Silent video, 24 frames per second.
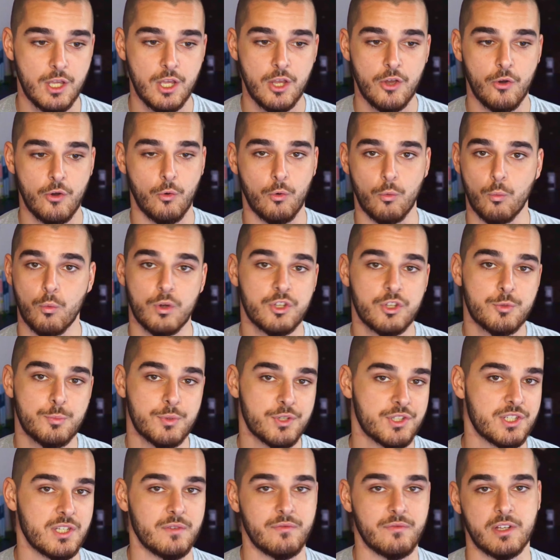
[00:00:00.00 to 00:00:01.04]
or what
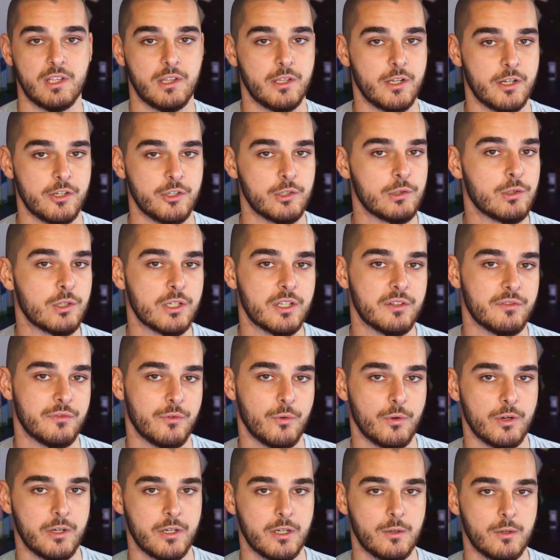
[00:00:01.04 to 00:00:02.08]
specifically are you looking
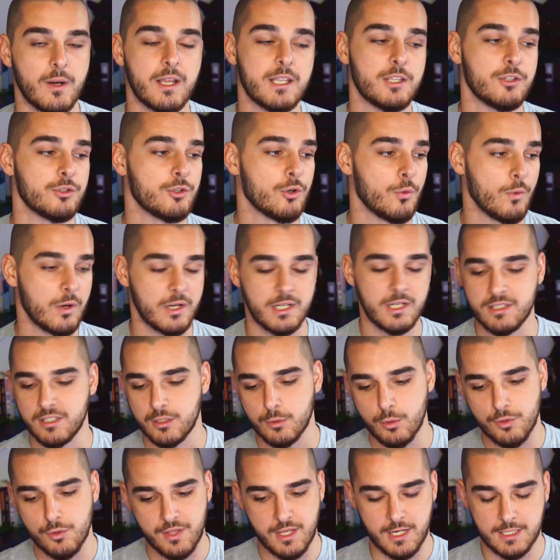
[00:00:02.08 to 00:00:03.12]
for here, right? You don't want to
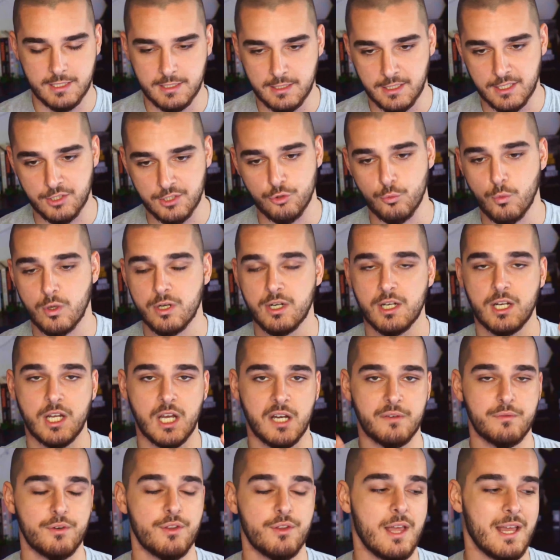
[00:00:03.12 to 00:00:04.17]
deal with that at the end. You want to
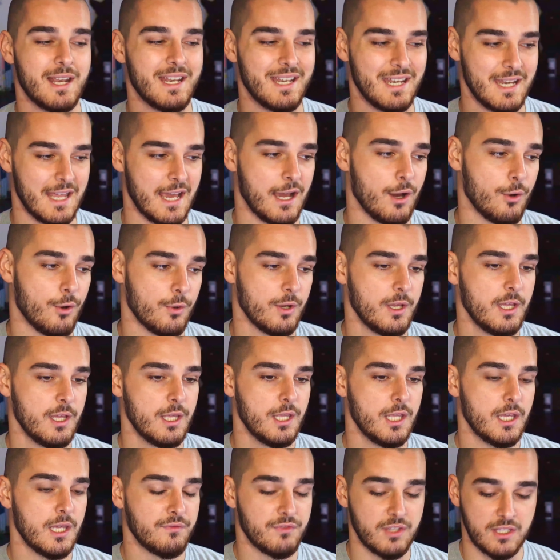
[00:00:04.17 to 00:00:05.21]
uncover that now.
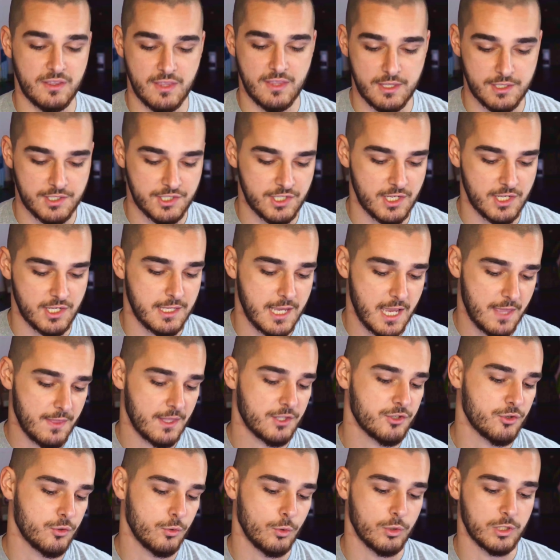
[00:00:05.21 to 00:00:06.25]
If they then say, yeah,
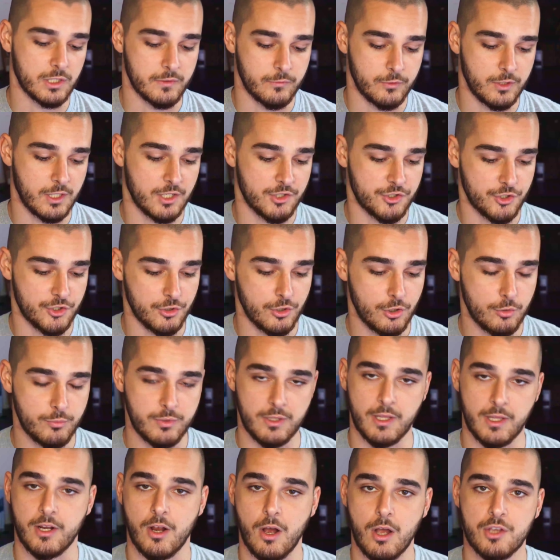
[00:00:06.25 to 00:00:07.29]
that's cool, give a yes or no,
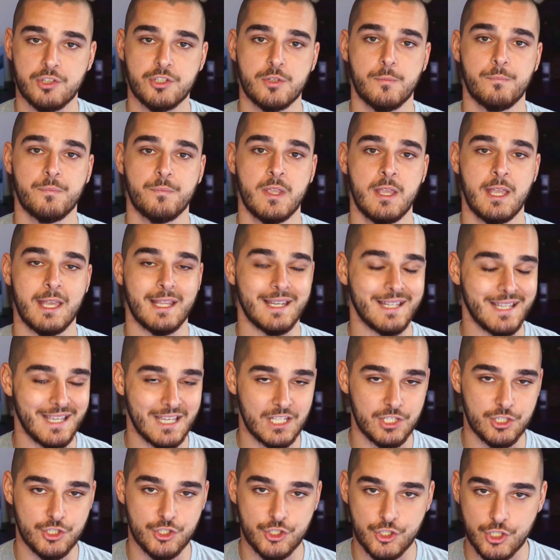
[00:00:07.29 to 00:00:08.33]
be like, awesome. And
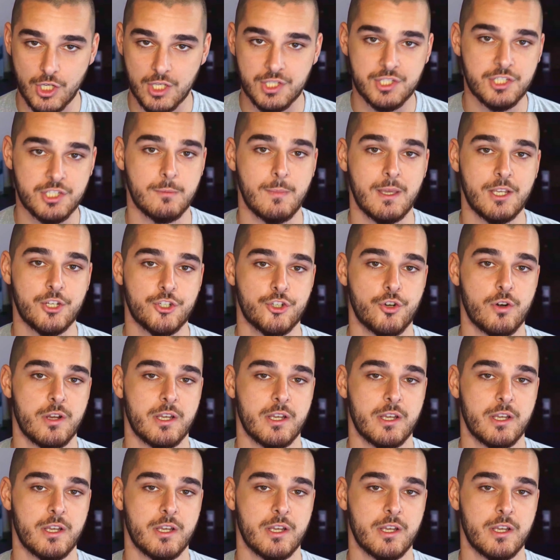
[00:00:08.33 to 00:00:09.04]
again, just to make sure I